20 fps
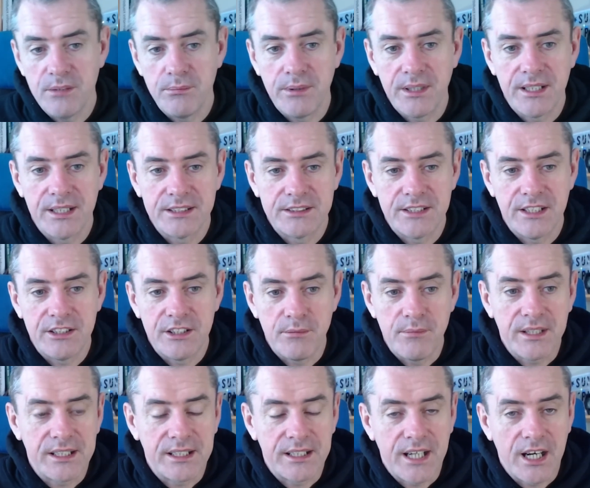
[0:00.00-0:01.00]
Because to
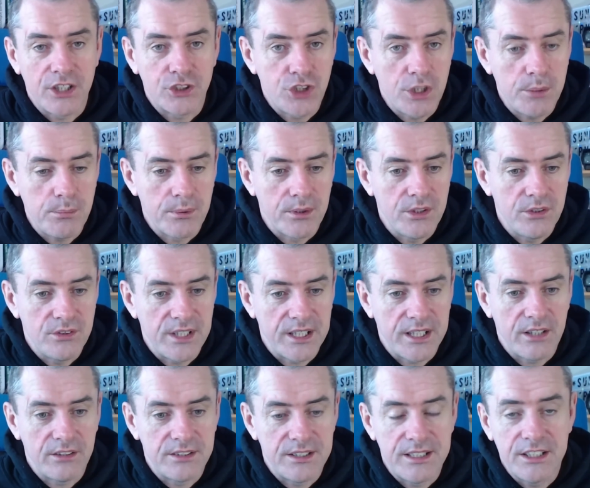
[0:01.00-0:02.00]
make a car cheaper, you take
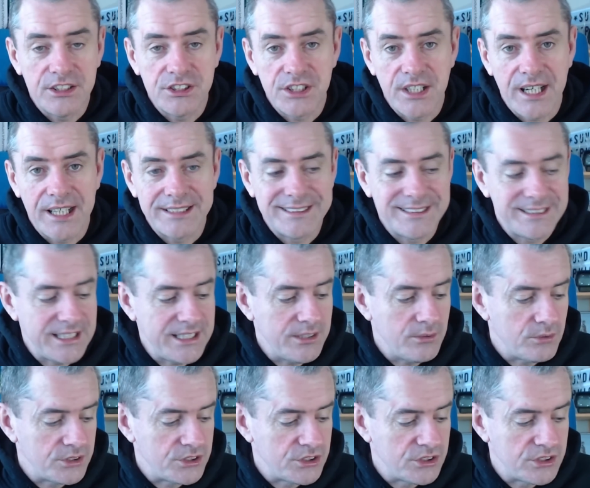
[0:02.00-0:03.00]
out the things you can't see,
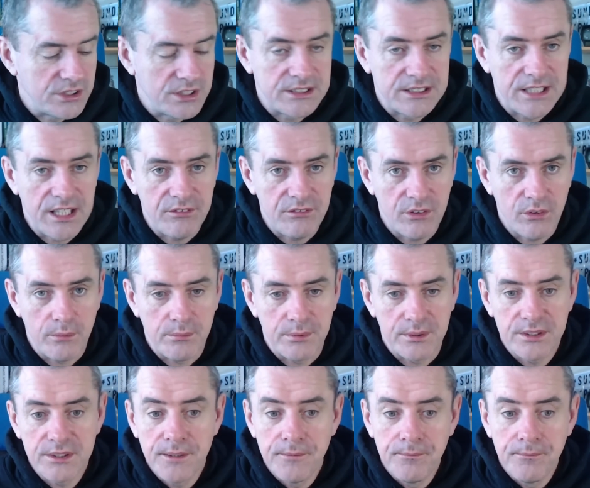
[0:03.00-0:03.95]
which is the safety equipment.